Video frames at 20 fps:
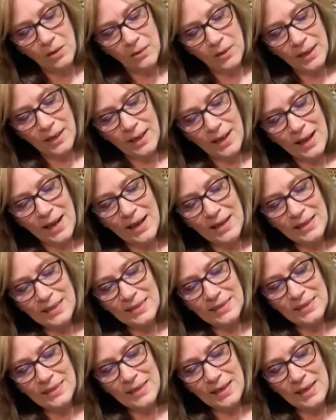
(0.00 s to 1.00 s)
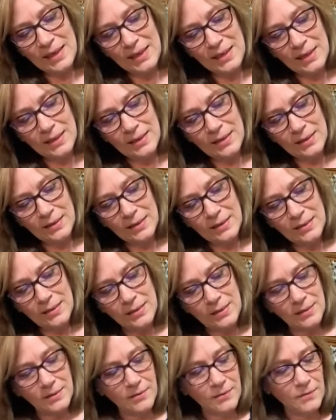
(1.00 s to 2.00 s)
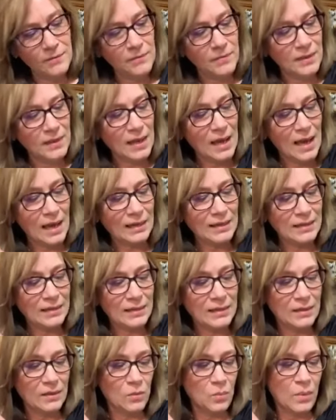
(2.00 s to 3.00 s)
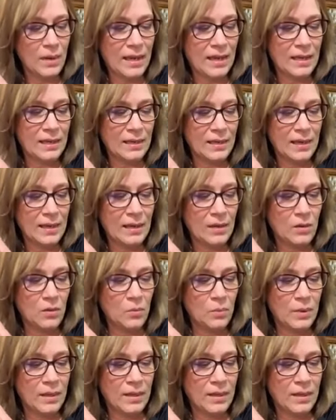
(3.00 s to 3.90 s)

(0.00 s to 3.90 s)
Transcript: okay I think I can get away now